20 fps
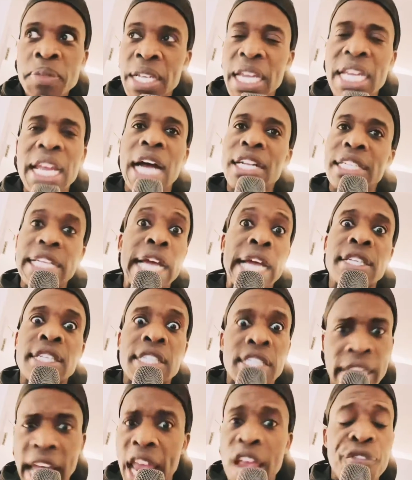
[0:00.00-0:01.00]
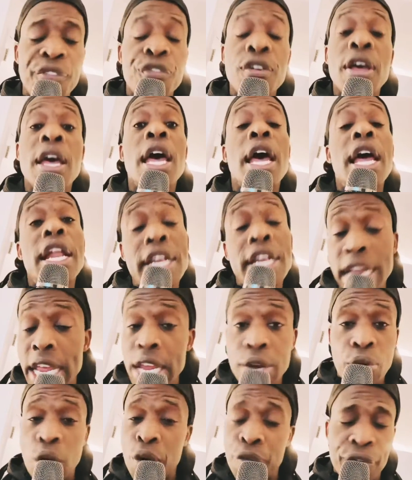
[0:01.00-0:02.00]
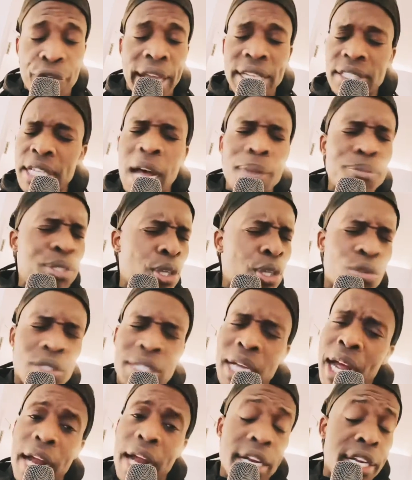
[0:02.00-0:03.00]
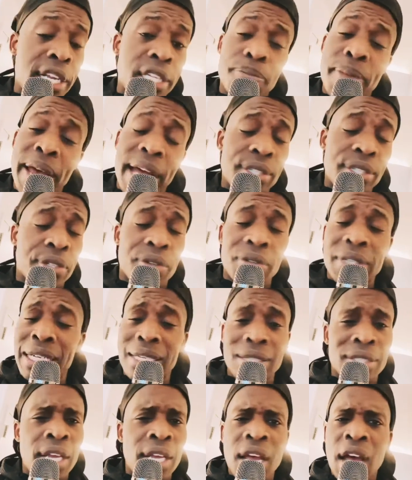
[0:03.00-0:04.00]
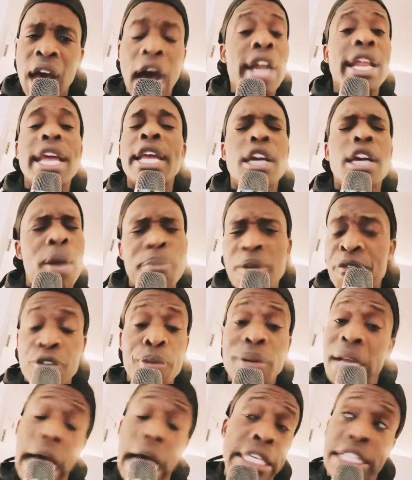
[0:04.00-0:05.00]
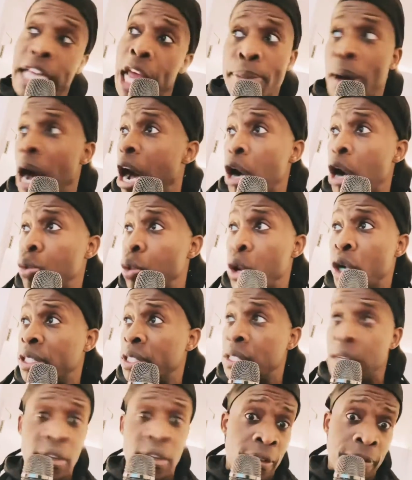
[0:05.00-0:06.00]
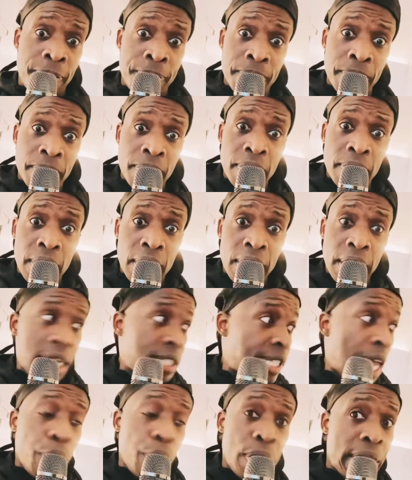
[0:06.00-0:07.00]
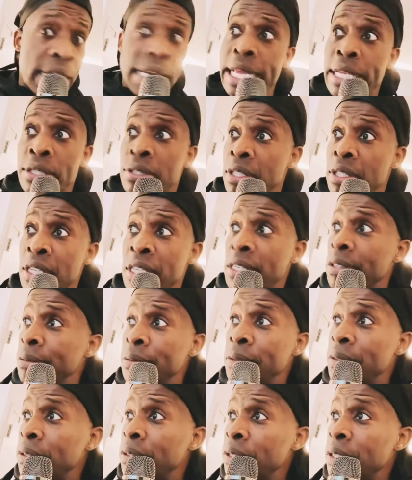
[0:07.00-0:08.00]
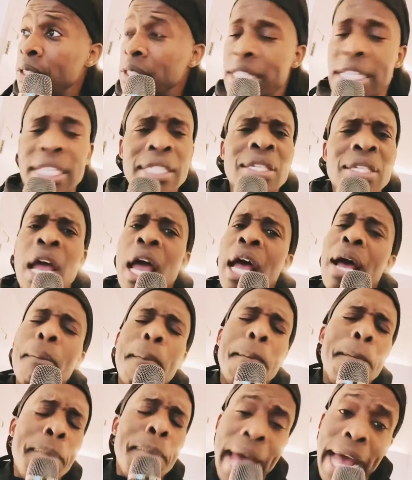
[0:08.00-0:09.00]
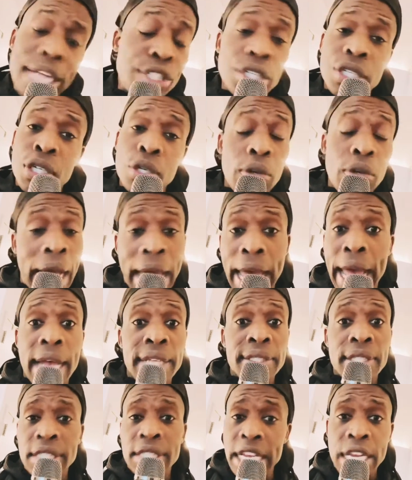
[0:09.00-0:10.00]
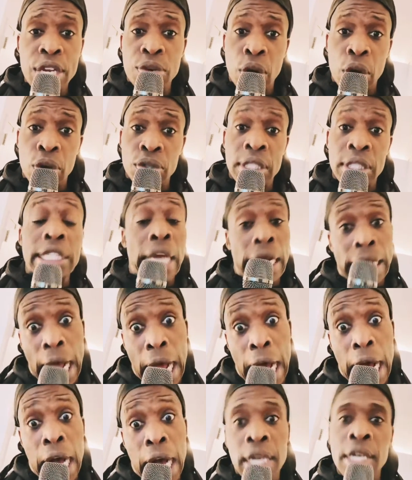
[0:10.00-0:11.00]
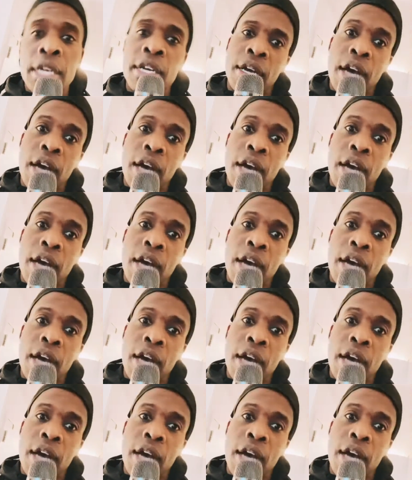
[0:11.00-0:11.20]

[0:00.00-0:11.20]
He got that safe Negro face. I'm so tired of these magical niggas. Are they coming from goddamn Hogwarts? Is that what it is? These magical ass Negroes. Ta-da!